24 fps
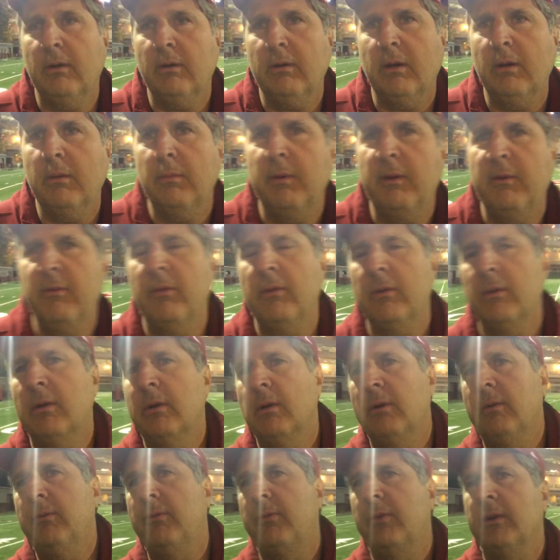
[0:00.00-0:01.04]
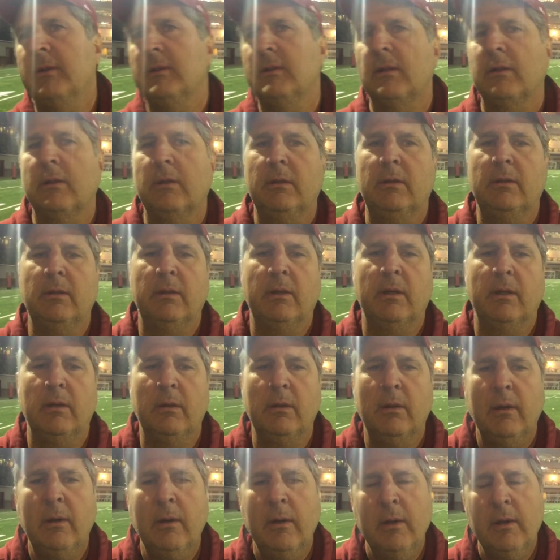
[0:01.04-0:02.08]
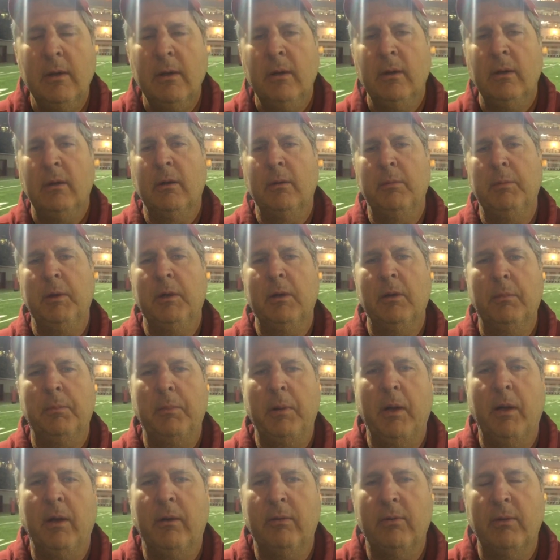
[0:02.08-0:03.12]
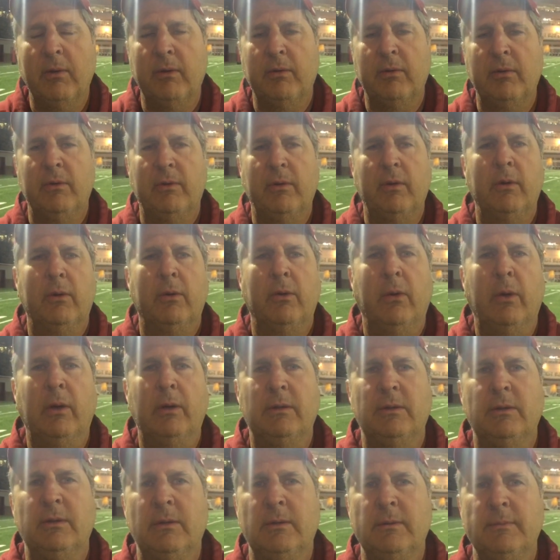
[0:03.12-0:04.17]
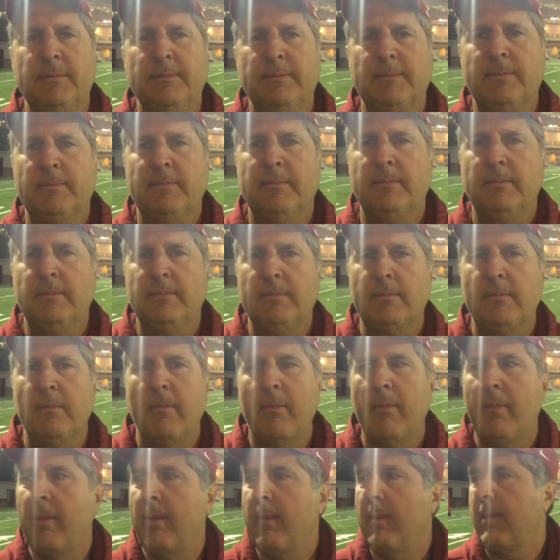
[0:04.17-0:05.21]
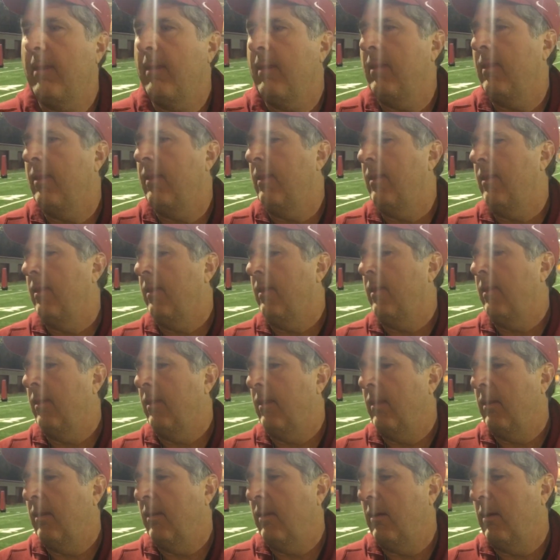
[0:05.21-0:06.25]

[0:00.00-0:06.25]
they're going to be good physical and they'll they'll be good pass rushers, no question. How much is the running back position in